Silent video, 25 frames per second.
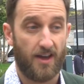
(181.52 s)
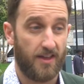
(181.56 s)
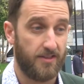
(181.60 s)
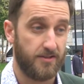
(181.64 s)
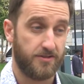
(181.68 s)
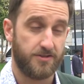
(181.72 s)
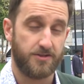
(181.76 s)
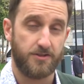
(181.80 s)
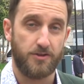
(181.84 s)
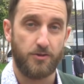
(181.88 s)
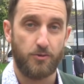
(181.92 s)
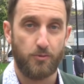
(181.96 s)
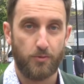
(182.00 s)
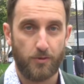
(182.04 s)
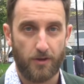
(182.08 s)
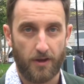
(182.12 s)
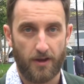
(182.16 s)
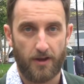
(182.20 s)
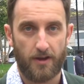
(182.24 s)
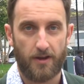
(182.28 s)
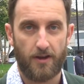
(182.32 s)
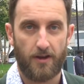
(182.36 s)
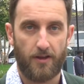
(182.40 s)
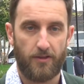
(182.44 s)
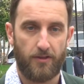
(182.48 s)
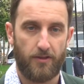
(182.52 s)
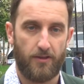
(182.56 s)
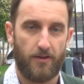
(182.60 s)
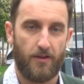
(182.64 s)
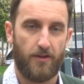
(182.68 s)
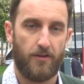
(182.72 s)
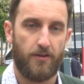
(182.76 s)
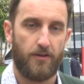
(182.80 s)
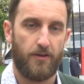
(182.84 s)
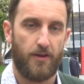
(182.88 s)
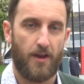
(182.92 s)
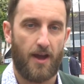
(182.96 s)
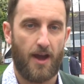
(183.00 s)
like the snooker
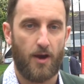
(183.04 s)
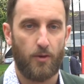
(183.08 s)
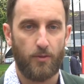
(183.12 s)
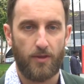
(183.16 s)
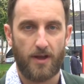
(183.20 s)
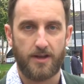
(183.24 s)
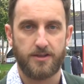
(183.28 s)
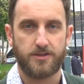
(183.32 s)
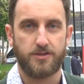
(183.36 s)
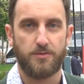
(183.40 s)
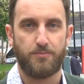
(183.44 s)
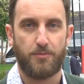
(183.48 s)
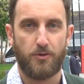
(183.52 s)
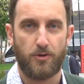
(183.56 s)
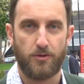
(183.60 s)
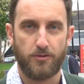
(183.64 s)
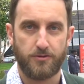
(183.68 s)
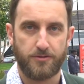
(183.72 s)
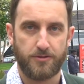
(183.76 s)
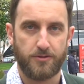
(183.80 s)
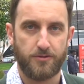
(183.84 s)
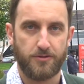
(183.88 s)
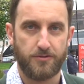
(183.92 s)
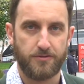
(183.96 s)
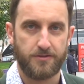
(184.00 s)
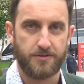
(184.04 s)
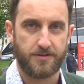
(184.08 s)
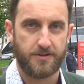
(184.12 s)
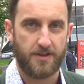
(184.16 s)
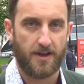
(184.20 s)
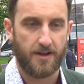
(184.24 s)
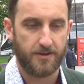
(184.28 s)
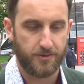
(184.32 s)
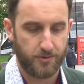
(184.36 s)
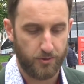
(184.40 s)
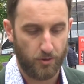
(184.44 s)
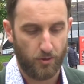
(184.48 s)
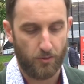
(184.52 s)
and how that supports us.
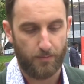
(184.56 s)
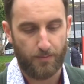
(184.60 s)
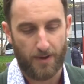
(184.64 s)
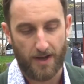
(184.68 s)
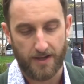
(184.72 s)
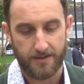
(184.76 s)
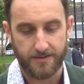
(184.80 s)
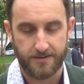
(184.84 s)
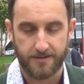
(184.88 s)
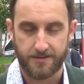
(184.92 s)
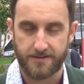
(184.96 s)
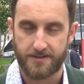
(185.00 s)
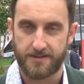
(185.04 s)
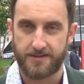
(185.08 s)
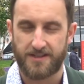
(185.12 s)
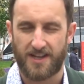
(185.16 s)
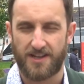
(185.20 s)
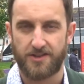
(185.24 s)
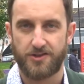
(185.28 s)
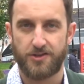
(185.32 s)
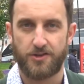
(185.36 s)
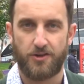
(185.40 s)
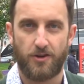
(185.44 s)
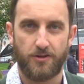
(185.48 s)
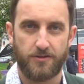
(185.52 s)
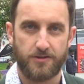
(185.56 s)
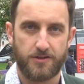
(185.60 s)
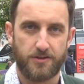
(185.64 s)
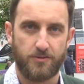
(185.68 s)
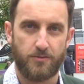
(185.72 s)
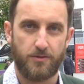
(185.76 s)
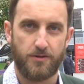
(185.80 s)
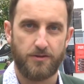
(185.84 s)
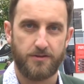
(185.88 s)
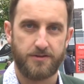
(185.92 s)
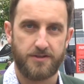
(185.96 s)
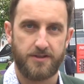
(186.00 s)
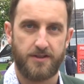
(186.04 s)
That sort of passes attention on
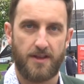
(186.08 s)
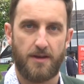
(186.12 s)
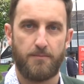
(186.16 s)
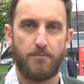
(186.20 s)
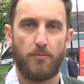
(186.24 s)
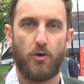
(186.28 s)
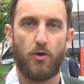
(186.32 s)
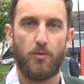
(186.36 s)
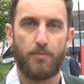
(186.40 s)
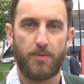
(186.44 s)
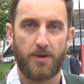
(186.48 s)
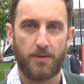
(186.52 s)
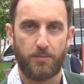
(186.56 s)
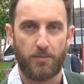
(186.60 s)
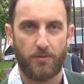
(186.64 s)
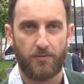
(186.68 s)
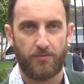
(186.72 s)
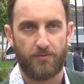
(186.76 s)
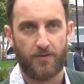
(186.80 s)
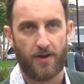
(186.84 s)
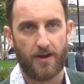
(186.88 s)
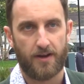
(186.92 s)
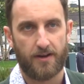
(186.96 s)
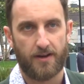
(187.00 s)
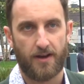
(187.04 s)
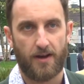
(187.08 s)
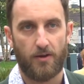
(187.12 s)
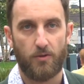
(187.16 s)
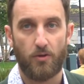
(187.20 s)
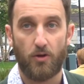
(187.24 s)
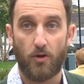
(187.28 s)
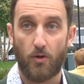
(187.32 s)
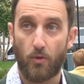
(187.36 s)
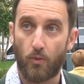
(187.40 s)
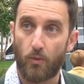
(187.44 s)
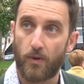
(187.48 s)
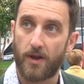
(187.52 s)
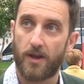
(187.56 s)
to us, and then more people find out
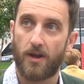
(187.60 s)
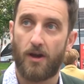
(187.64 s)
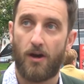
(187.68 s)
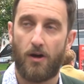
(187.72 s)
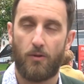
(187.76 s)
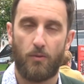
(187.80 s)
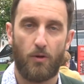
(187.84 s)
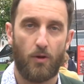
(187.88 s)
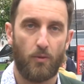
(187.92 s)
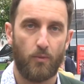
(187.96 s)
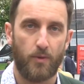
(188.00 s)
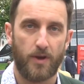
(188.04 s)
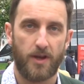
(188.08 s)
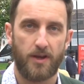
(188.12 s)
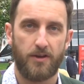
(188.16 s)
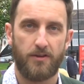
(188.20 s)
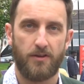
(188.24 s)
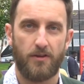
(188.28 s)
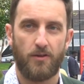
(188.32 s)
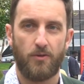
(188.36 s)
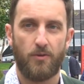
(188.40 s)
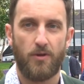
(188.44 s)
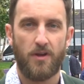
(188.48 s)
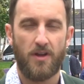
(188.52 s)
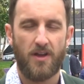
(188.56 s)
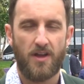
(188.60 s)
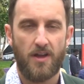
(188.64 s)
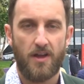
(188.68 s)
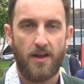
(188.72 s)
who we are, what we do.